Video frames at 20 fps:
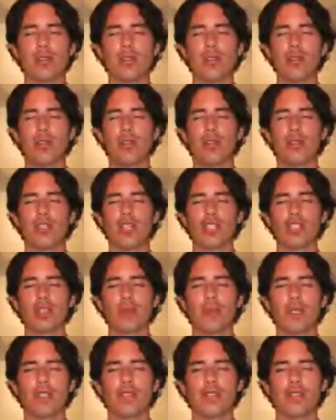No
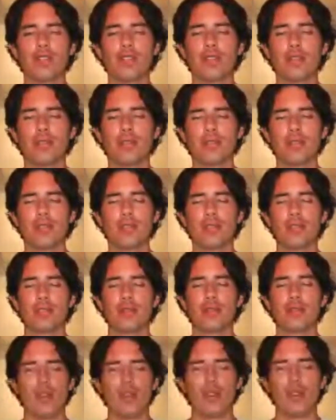judgment.
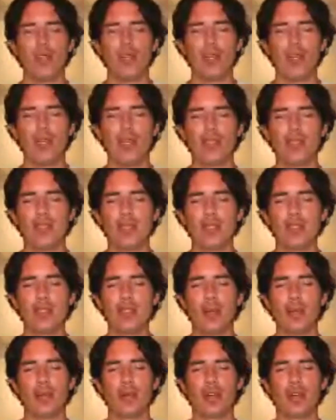It is the
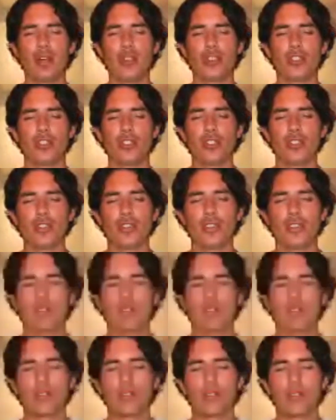
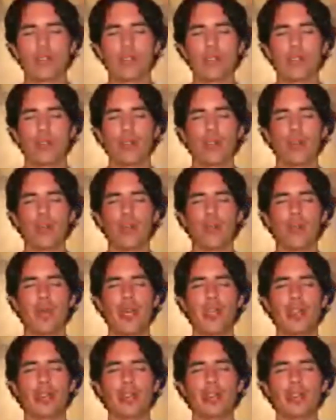subconscious who
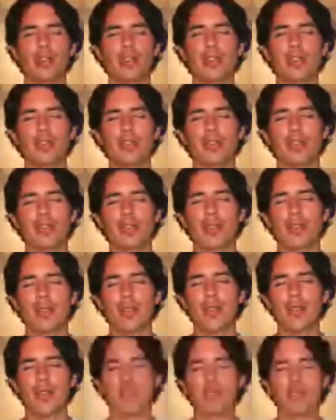makes
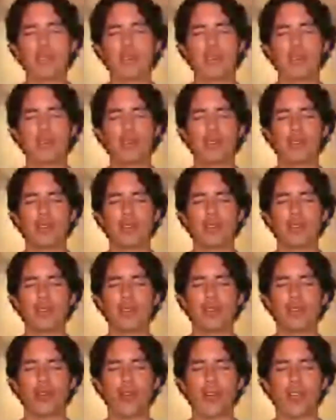this
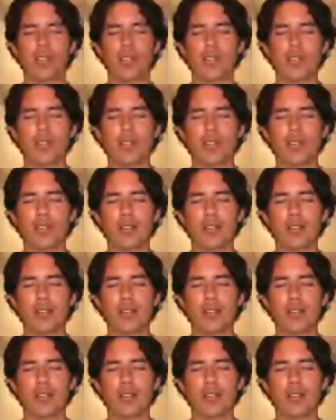choice.